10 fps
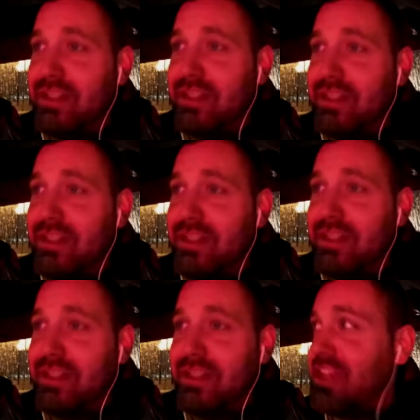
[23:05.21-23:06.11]
because that
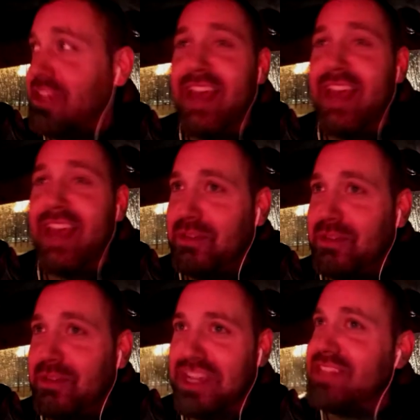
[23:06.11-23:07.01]
whole your
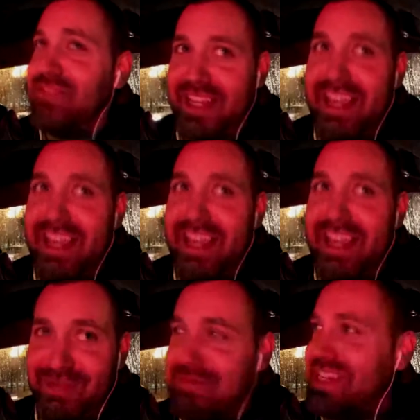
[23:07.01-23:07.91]
justification
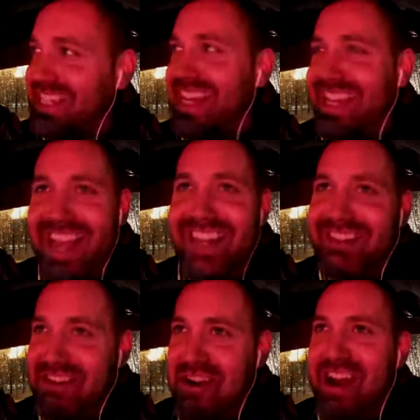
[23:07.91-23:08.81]
for being dedicated to
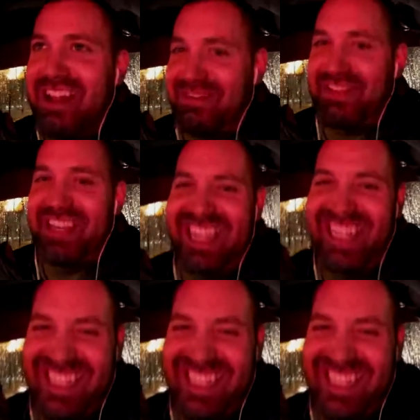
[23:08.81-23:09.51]
CrossFit.